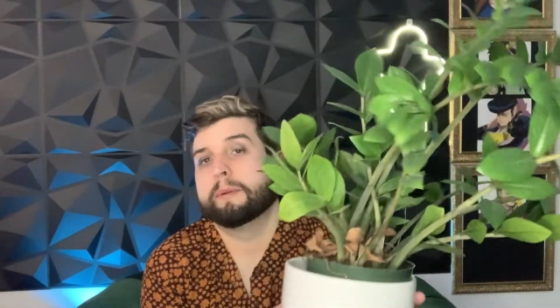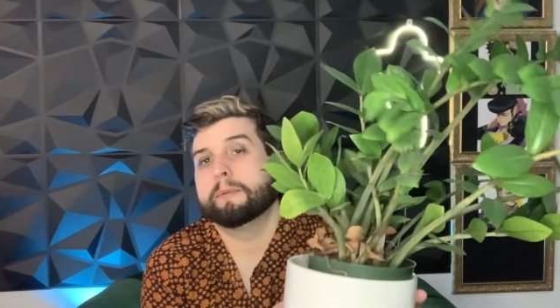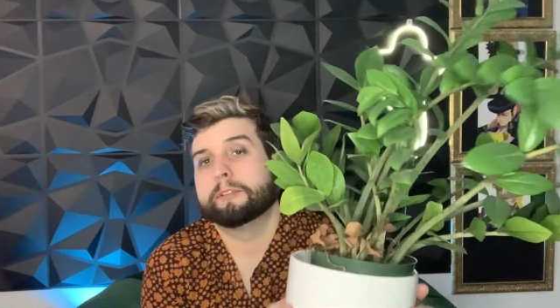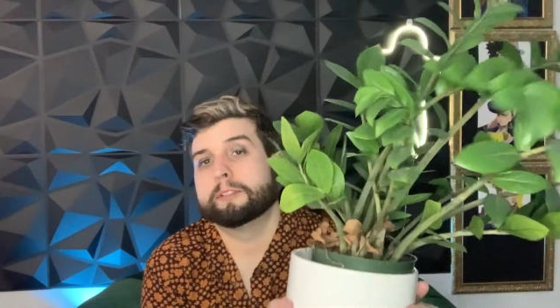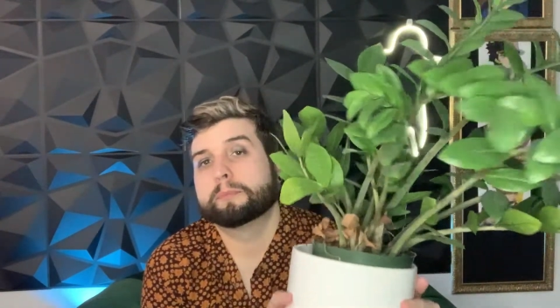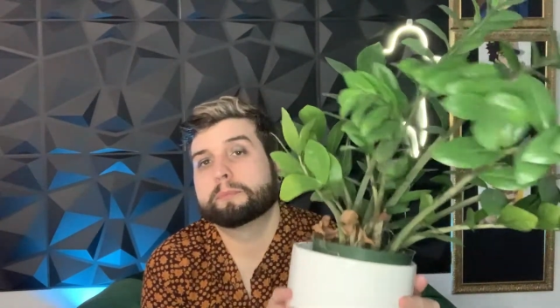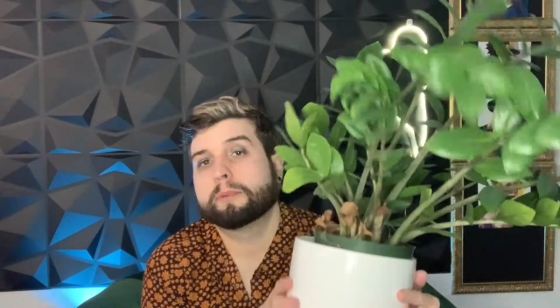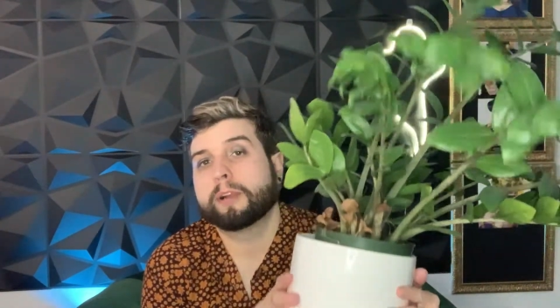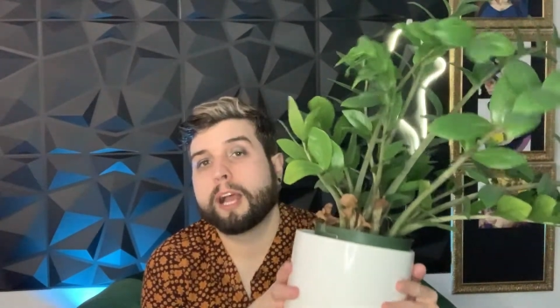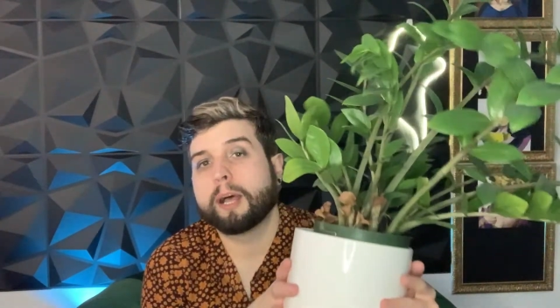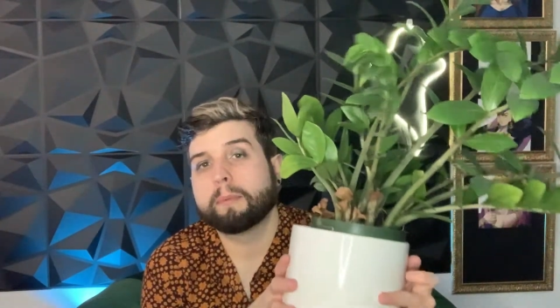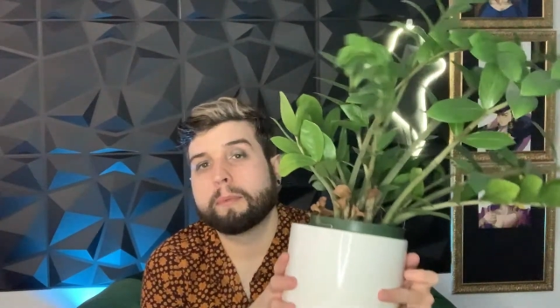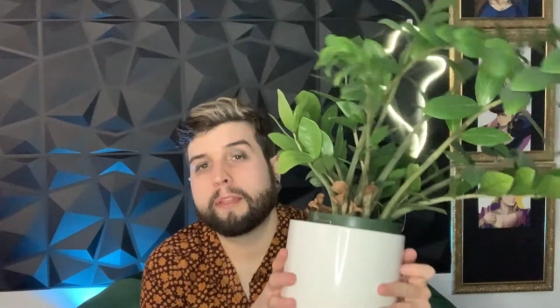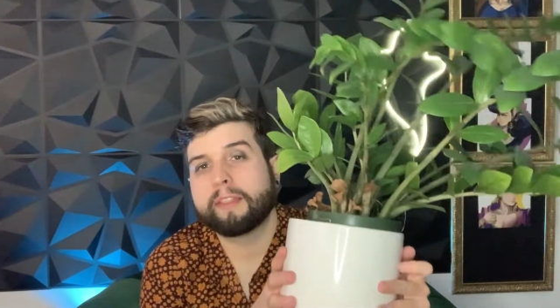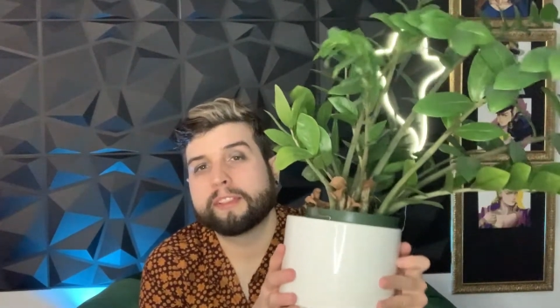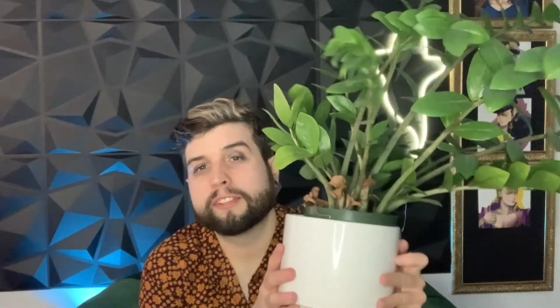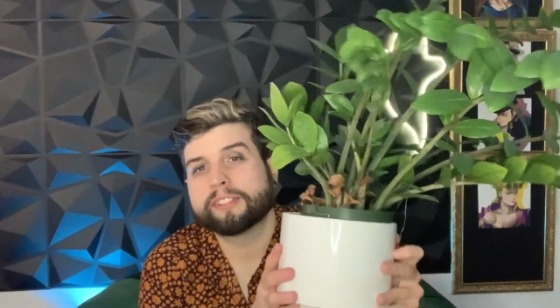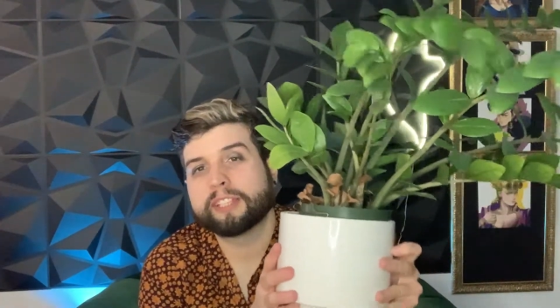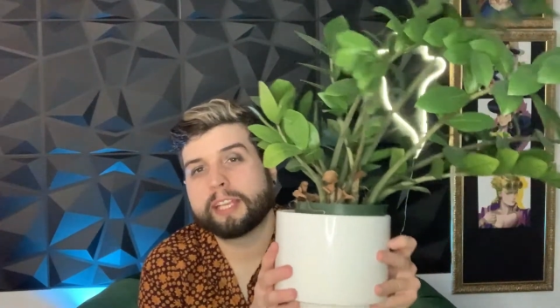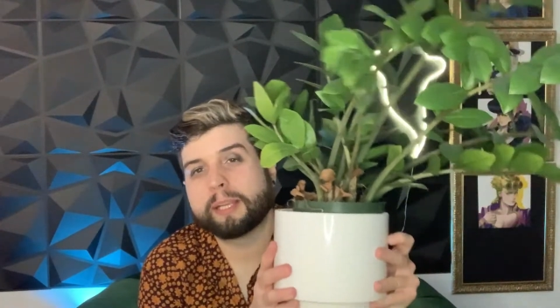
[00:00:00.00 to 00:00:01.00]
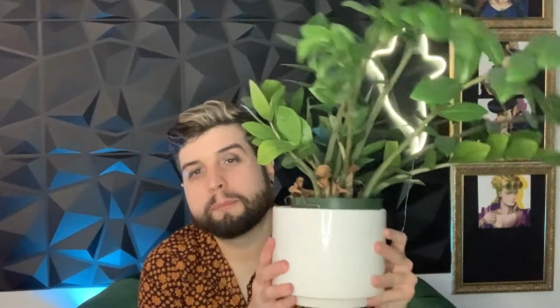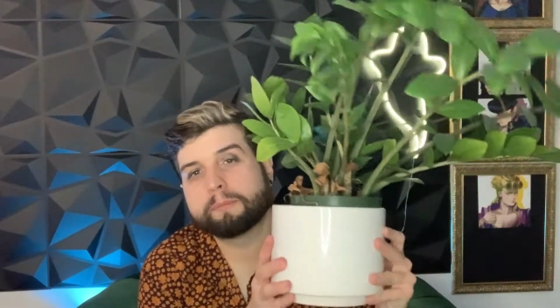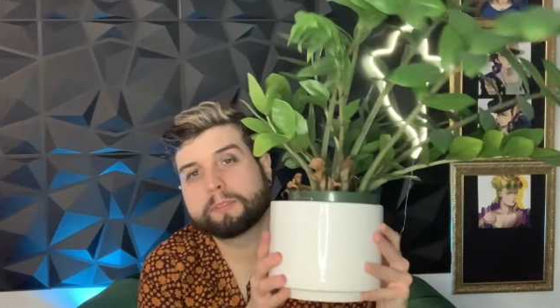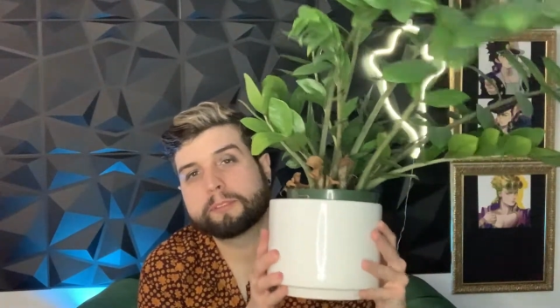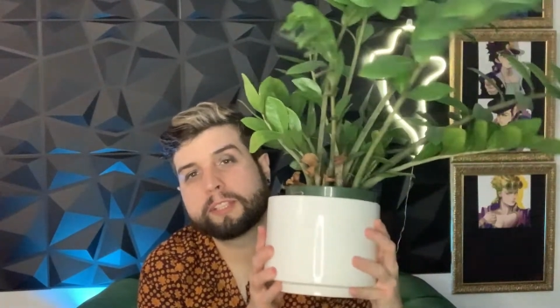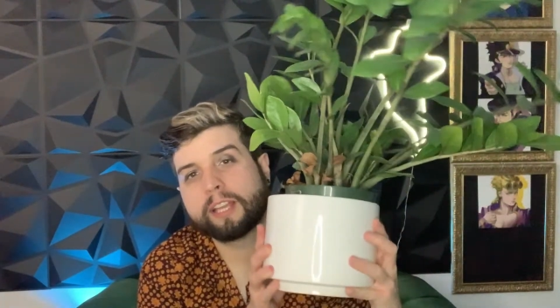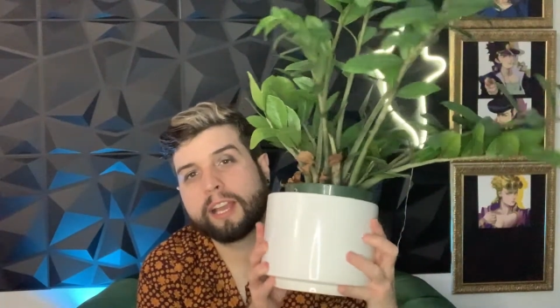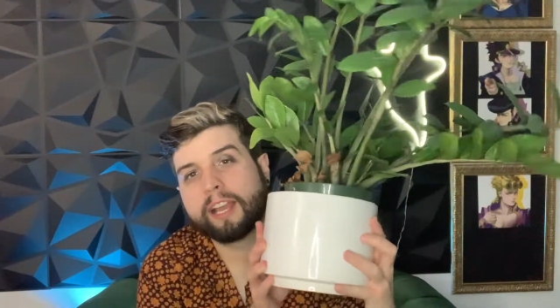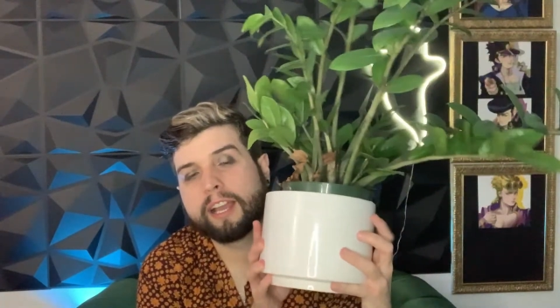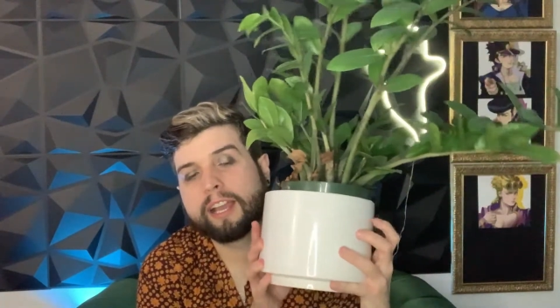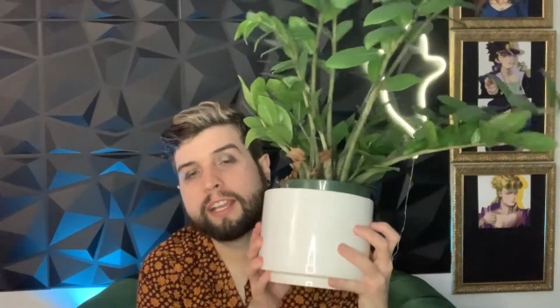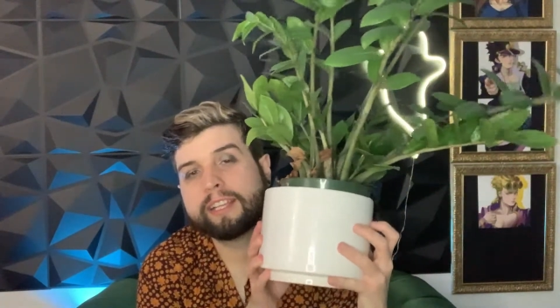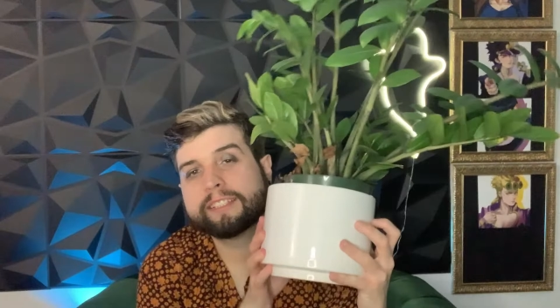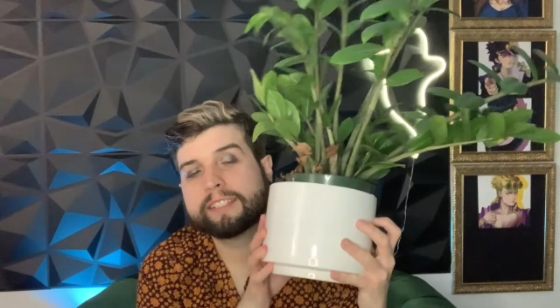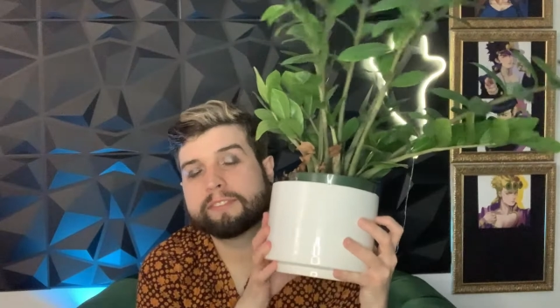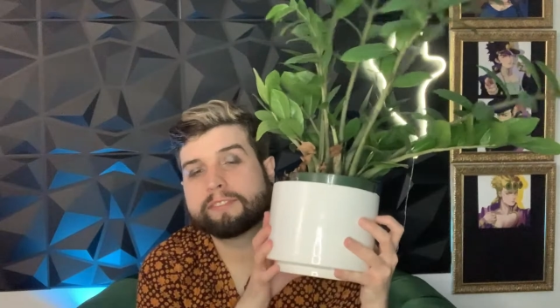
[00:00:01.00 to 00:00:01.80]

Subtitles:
was probably the same size,